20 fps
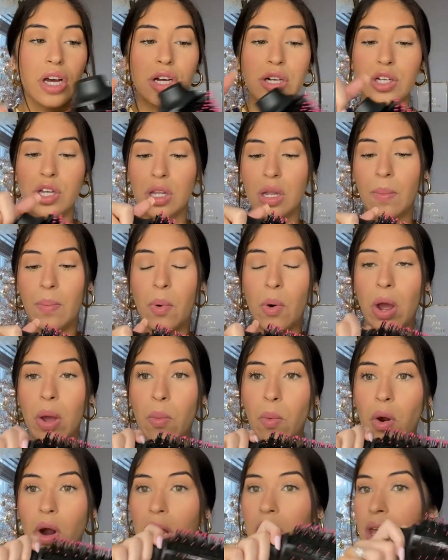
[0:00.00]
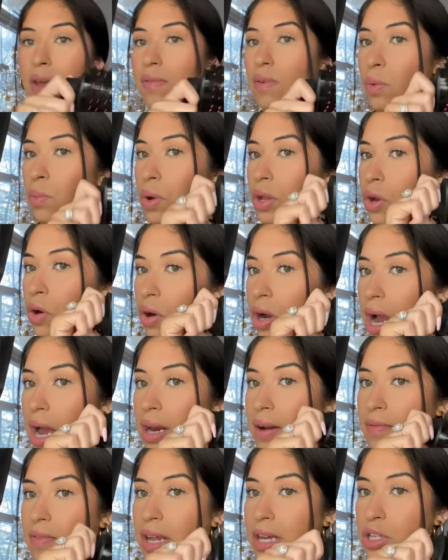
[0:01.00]
to the point where even when you're kind
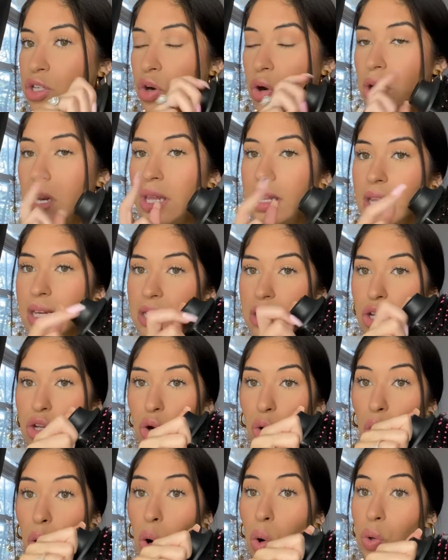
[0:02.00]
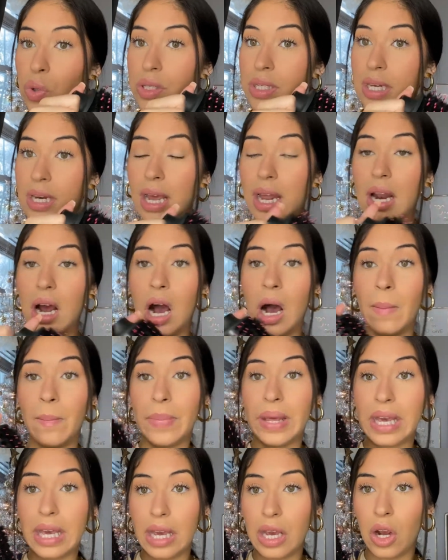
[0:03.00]
of like turning this and you're holding it up
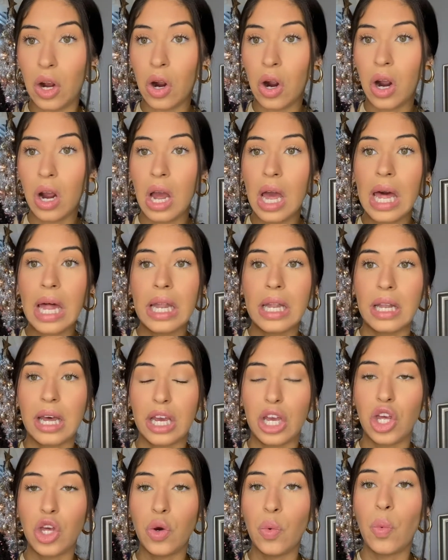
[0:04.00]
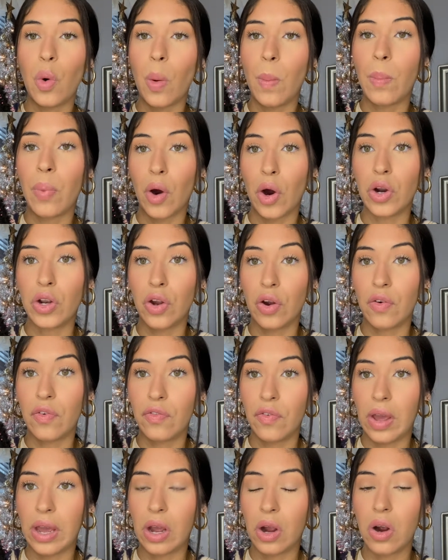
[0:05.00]
here, like you will burn your
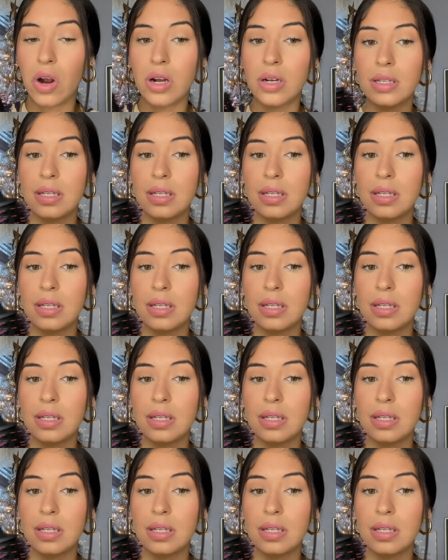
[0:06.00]
fingers.